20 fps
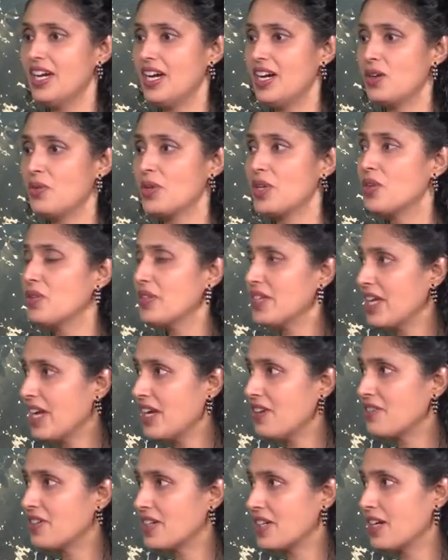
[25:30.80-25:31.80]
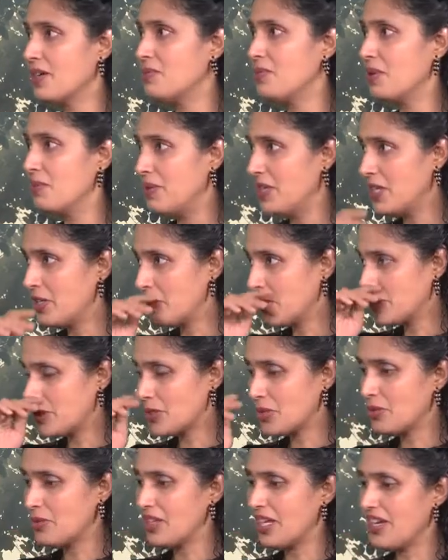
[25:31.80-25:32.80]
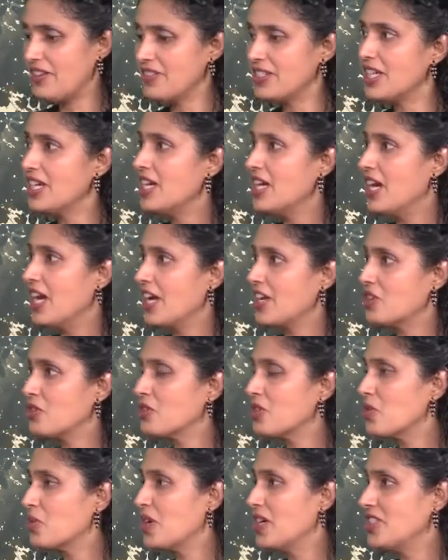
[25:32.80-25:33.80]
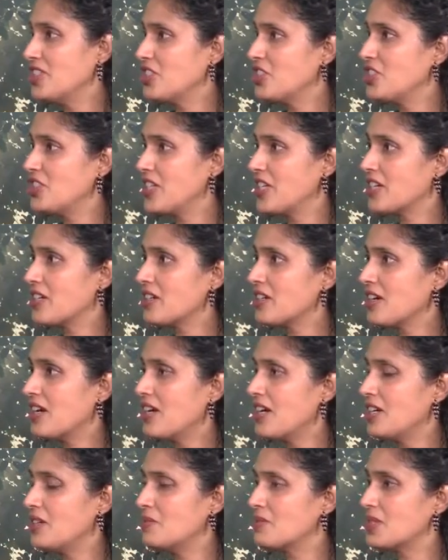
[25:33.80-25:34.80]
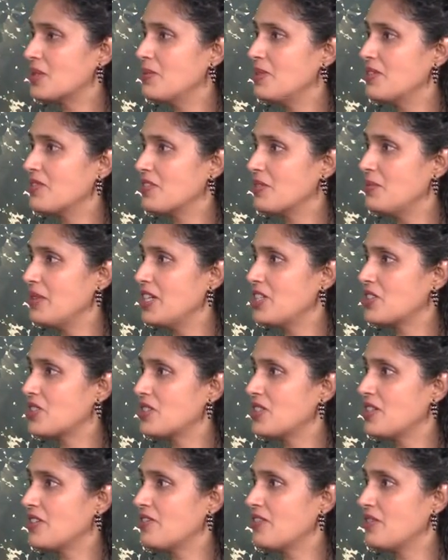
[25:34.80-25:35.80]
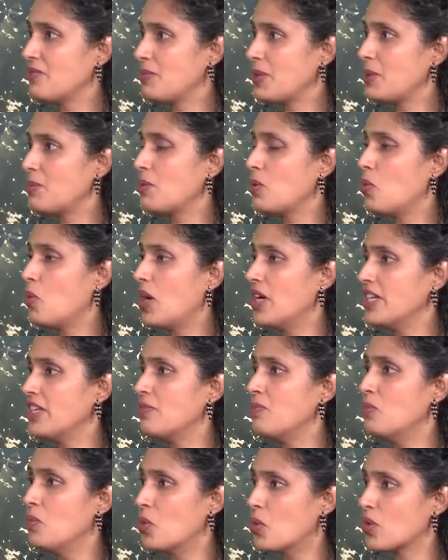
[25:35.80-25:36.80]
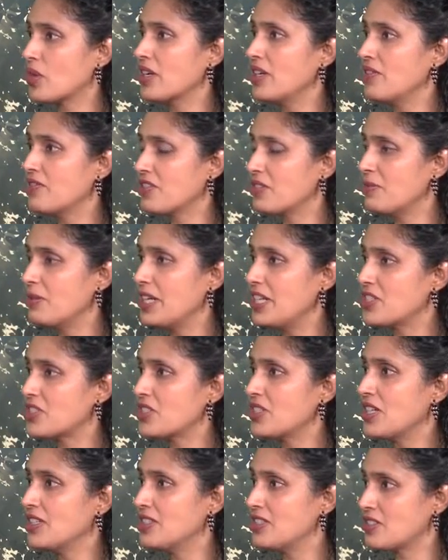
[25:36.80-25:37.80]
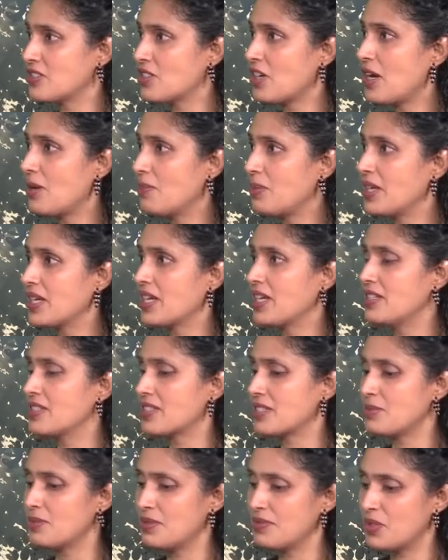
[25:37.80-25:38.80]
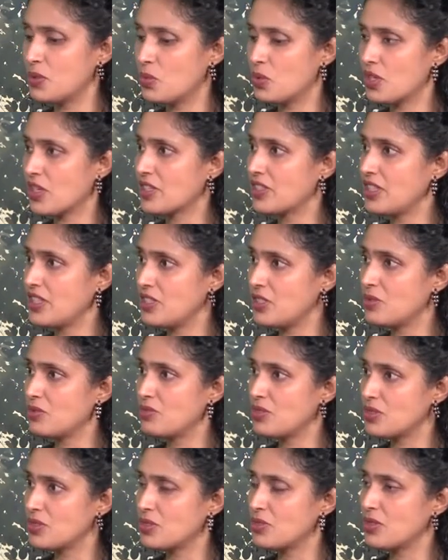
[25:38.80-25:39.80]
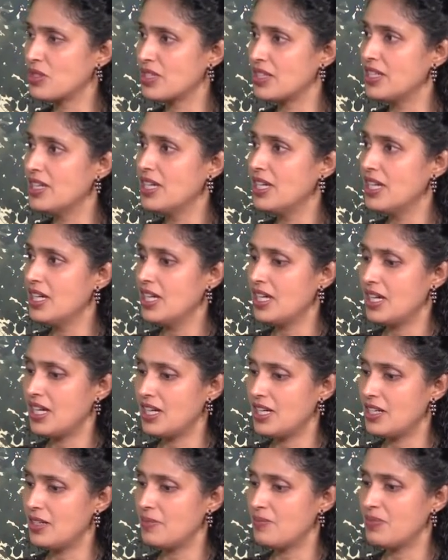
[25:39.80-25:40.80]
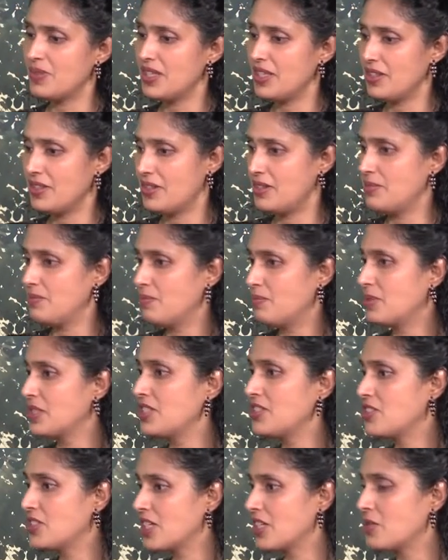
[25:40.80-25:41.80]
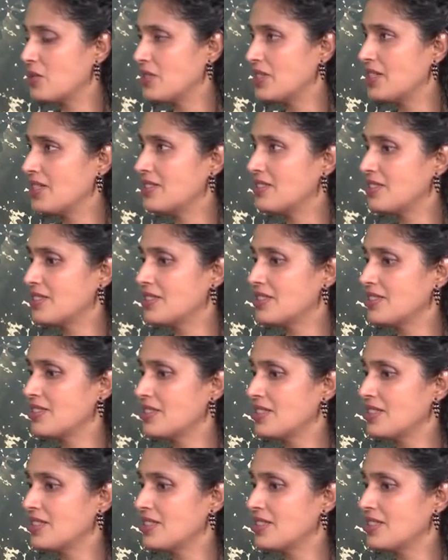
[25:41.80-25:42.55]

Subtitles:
We only have a minute or so left. I know you wanted to share some information of if people wanted more information on this topic and some of the work that you do, and please share with us.